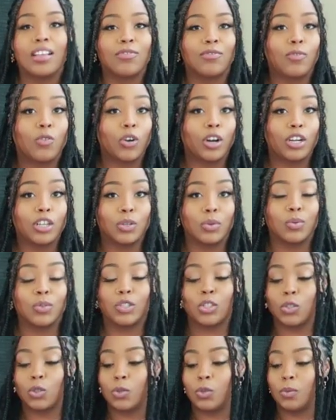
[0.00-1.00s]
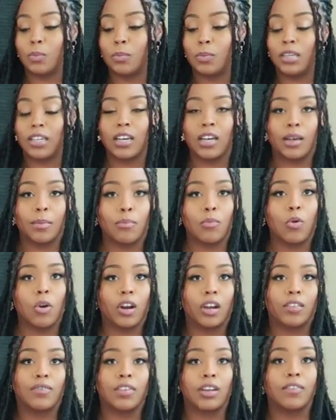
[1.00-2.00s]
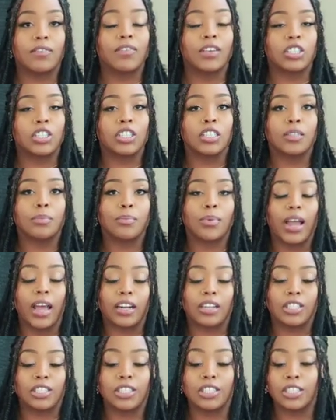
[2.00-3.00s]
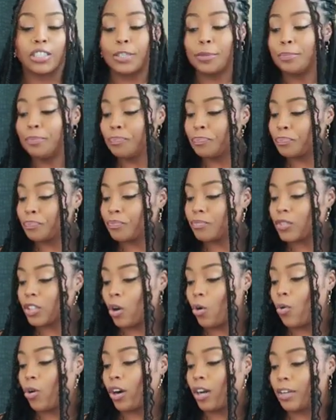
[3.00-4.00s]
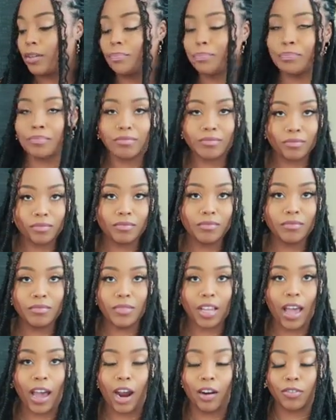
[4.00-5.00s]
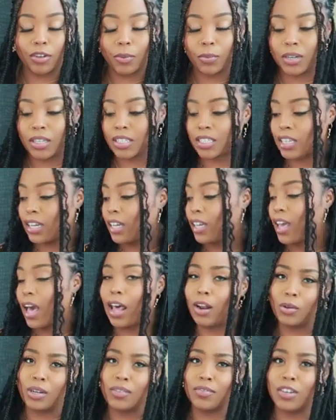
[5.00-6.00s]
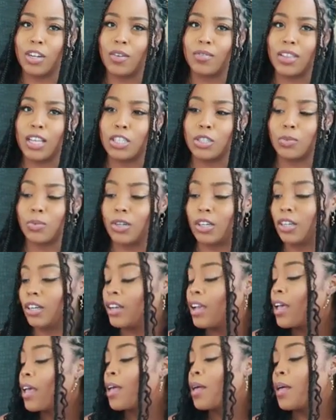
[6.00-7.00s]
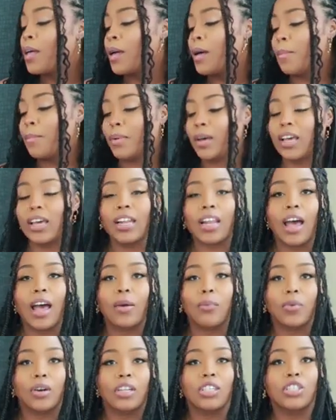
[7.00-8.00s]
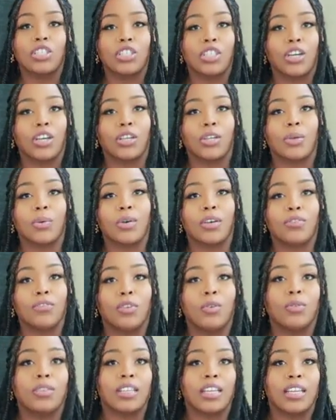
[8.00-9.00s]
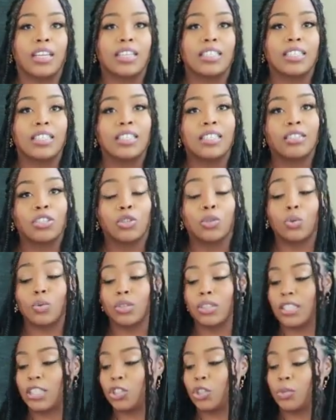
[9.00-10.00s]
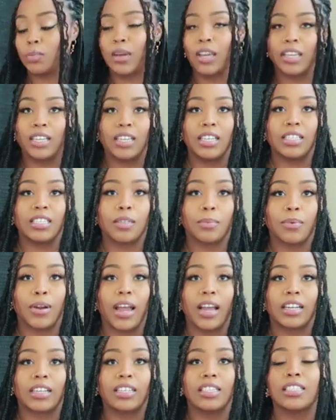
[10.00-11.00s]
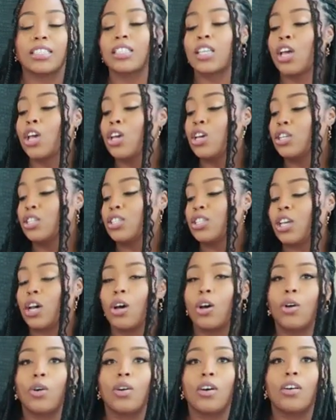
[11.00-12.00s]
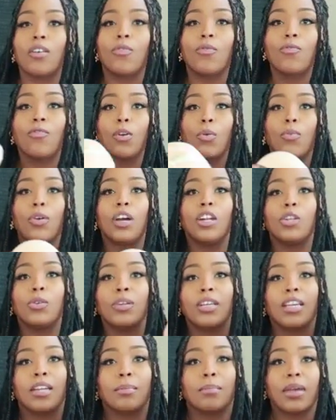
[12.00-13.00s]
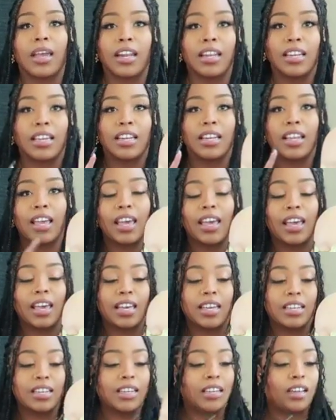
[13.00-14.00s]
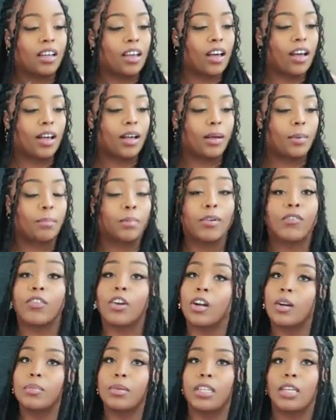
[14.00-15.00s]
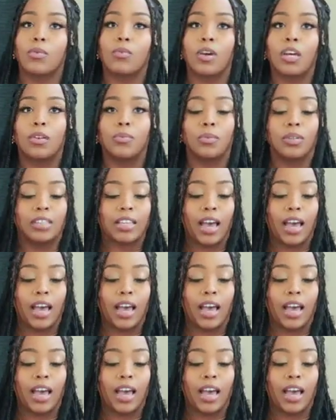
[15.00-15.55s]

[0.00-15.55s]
for you to become more of an efficient practicer, or however you want to say it. I don't even know if that's a word. But I want to show you a few things, tools that you may need to practice. So for one, you need a mannequin head, preferably one with